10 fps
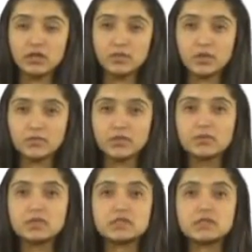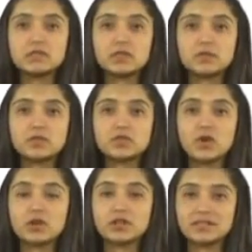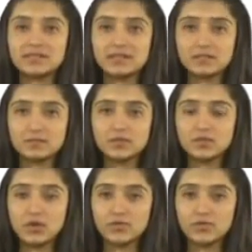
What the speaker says: The premium is determined on assessment